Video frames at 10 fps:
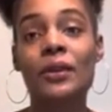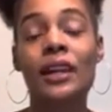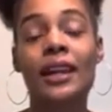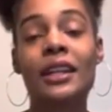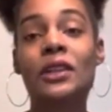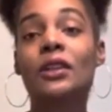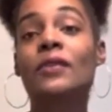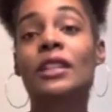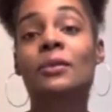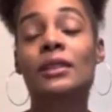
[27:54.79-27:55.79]
And the
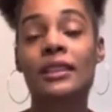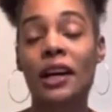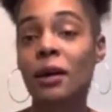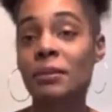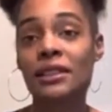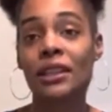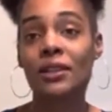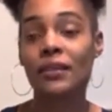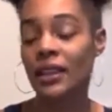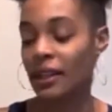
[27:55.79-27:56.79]
universe wants to compensate you
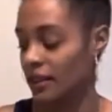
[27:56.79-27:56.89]
for that.